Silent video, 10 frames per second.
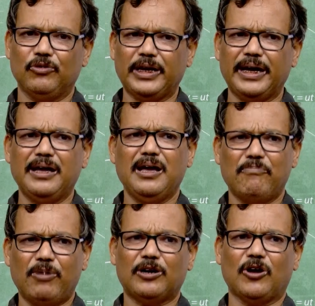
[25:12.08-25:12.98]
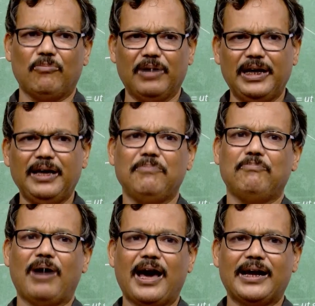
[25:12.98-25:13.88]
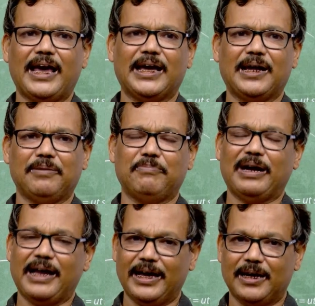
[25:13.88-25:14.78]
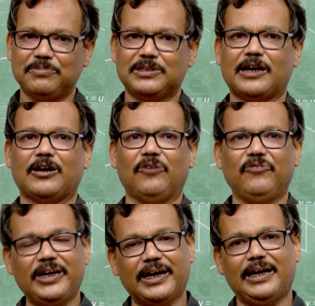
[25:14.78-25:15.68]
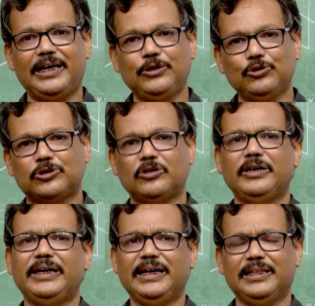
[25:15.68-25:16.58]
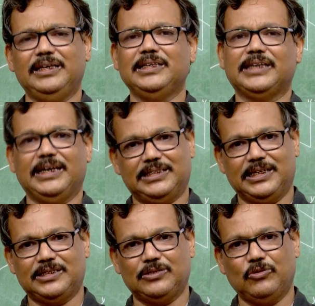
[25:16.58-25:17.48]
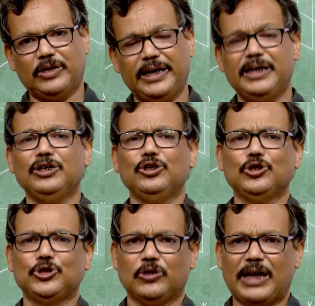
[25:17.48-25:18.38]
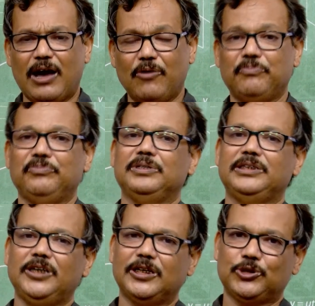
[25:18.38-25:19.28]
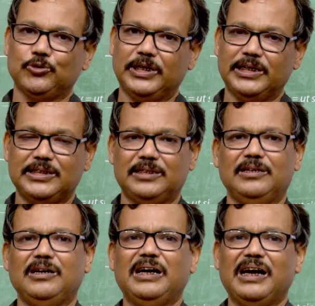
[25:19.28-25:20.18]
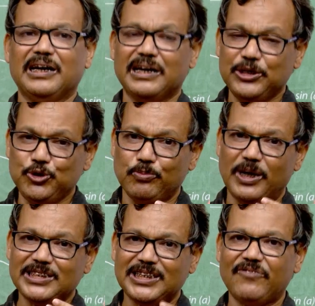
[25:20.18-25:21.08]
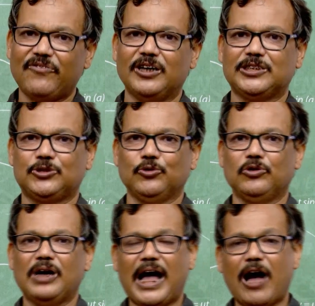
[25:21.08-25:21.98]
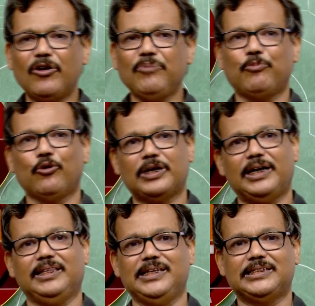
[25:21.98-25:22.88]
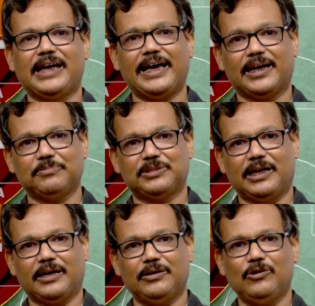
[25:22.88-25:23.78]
Okay, but normally bar diagrams are conveniently used in these cases. Okay, so now dear students, you must have understood how important these diagrams are.